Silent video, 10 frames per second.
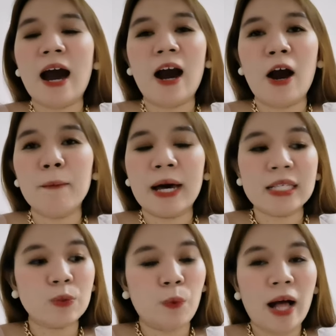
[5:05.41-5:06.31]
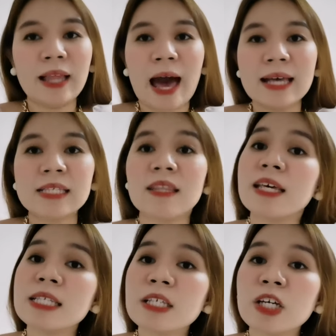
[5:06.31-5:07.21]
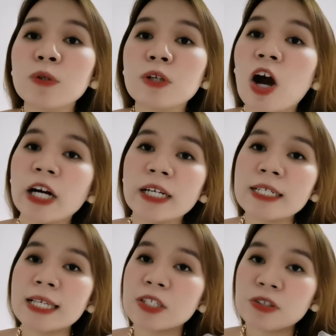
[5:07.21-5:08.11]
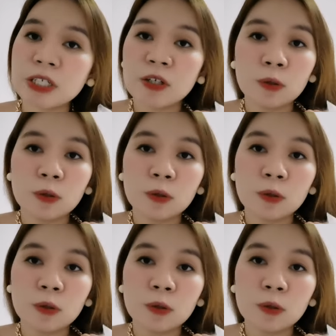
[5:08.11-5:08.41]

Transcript: um, as well as this cute heart accessory,